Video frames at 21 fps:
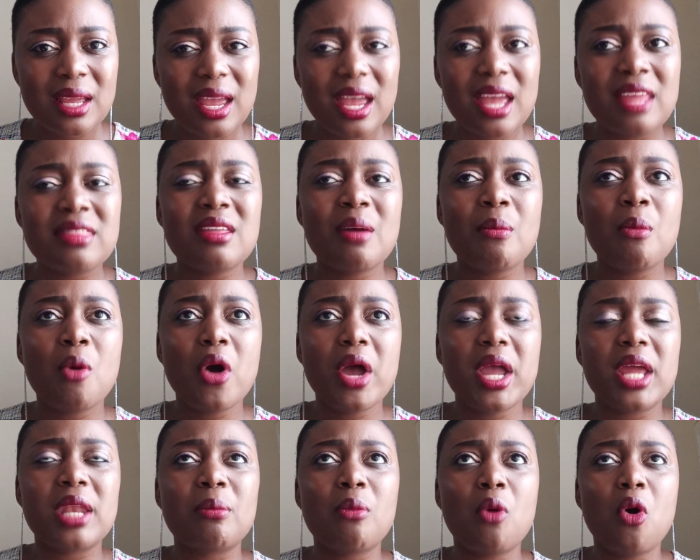And the more
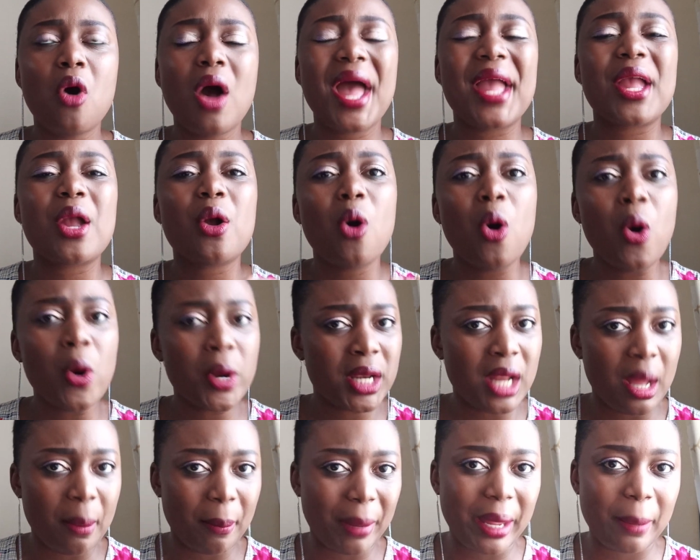and more I
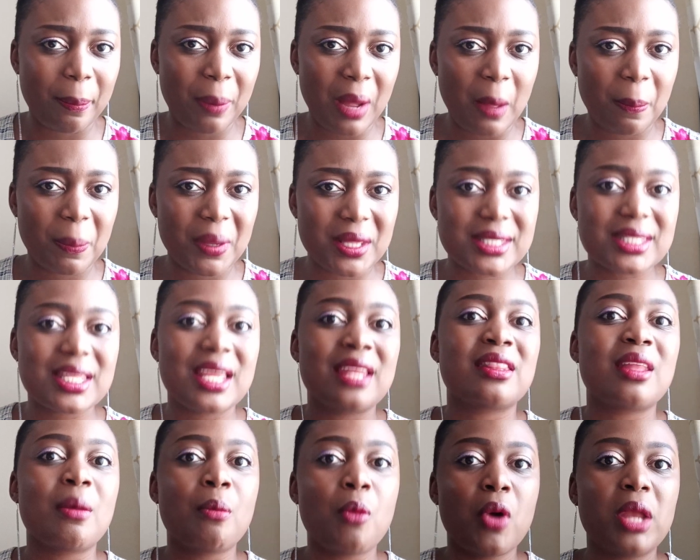honor my purpose,
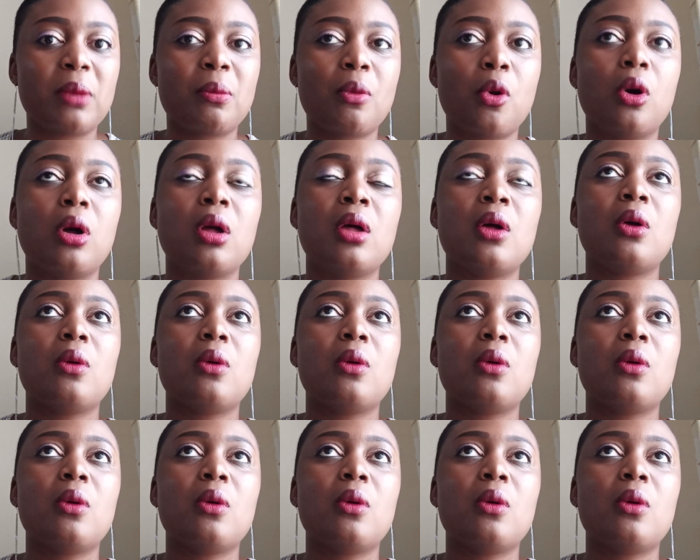and the more and more,